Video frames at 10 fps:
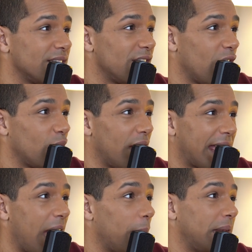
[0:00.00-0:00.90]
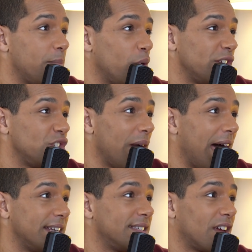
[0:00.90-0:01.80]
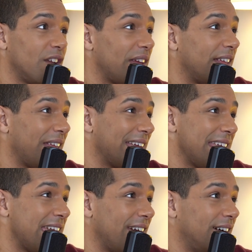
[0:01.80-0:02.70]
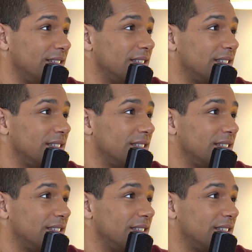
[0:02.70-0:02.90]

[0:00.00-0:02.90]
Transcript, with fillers: So like how many points you had kind of in that year.